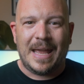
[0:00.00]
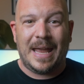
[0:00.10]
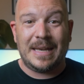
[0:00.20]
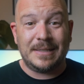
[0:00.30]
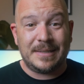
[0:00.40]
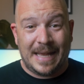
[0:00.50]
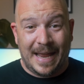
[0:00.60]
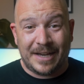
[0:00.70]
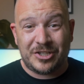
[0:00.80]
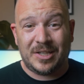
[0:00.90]
It is
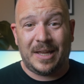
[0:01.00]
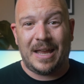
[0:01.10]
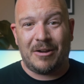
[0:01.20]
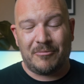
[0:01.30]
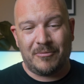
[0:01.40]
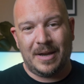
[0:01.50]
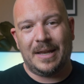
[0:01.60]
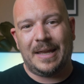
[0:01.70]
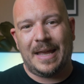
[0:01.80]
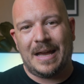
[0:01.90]
actually
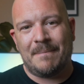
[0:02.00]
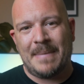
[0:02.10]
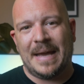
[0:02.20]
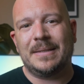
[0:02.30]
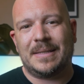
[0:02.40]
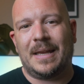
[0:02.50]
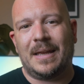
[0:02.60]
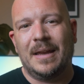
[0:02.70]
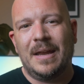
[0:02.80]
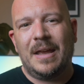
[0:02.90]
really
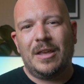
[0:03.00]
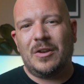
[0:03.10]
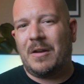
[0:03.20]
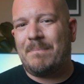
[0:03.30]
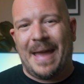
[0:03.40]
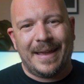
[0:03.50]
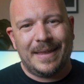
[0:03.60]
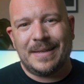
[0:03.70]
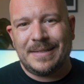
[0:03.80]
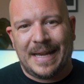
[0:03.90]
amazing. You know, back in
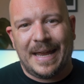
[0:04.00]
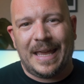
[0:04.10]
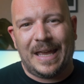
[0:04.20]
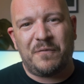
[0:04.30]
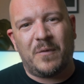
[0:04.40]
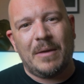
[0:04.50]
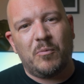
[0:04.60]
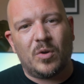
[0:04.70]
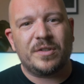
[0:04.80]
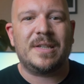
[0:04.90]
the day, if we
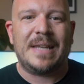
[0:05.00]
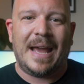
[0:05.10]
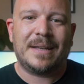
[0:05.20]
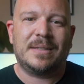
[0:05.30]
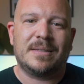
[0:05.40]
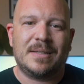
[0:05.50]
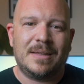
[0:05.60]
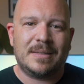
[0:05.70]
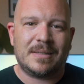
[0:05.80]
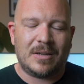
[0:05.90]
wanted access to
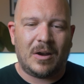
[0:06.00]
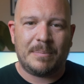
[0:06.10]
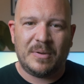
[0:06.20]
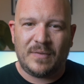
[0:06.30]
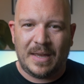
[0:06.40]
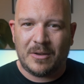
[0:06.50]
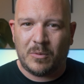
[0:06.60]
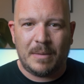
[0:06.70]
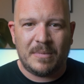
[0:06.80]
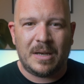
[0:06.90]
this type of
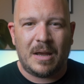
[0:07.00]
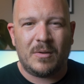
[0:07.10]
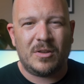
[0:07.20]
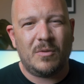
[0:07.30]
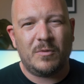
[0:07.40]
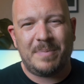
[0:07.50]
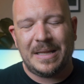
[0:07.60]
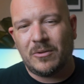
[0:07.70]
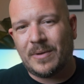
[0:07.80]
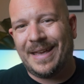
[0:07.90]
equipment, you would be
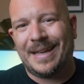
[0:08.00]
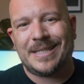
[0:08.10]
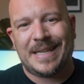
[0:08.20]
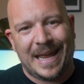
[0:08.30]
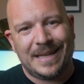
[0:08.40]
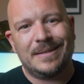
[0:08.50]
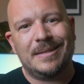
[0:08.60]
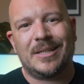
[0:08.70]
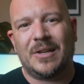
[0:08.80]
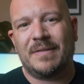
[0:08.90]
looking at
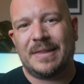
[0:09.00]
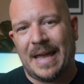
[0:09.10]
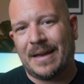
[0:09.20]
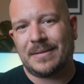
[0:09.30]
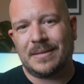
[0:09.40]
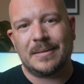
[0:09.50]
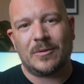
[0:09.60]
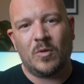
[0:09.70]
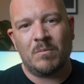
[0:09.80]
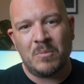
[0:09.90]
tens of thousands
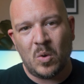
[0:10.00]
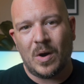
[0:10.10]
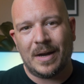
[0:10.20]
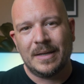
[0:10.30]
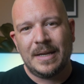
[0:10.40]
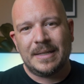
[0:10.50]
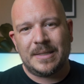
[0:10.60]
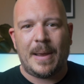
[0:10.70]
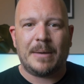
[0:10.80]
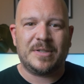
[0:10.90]
or more to
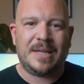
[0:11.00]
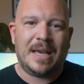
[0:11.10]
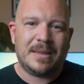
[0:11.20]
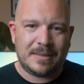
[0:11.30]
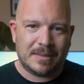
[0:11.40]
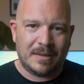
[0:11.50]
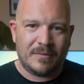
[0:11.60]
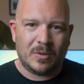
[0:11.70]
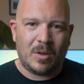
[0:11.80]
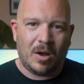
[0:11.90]
be able to get this
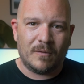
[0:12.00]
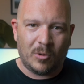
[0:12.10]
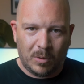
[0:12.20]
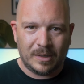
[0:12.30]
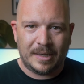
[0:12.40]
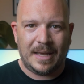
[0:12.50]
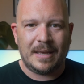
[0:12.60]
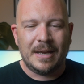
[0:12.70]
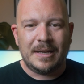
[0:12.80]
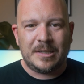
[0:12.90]
level of quality
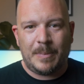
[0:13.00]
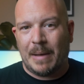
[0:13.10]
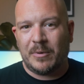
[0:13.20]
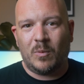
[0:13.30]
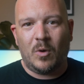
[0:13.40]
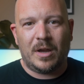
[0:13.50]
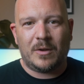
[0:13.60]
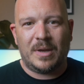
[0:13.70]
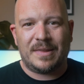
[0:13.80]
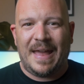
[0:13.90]
to be able to work
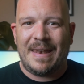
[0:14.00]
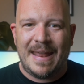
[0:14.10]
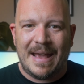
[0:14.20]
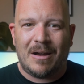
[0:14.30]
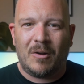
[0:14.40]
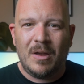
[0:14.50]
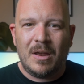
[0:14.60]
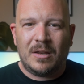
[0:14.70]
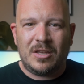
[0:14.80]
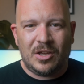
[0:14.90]
with. And now
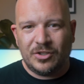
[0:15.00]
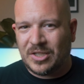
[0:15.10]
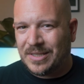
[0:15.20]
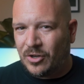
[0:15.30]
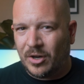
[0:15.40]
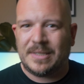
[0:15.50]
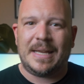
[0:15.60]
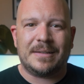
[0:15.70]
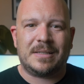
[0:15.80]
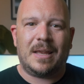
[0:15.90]
you can just go
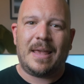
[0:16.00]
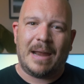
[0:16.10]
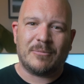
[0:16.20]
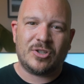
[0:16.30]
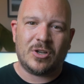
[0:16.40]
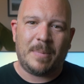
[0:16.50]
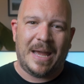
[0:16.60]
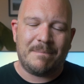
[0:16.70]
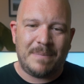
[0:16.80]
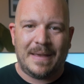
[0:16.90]
down to your camera shop
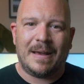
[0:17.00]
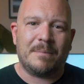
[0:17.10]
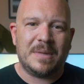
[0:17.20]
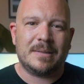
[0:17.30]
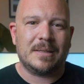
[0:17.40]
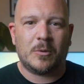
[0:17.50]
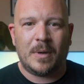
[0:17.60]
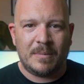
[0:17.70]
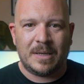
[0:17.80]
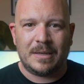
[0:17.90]
and pick up this
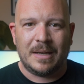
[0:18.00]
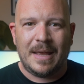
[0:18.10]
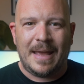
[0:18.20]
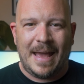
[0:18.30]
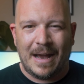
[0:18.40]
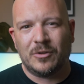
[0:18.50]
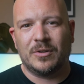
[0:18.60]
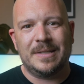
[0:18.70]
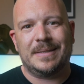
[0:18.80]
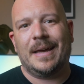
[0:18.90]
equipment. How
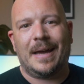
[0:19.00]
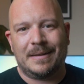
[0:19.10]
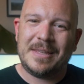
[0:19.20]
good is that?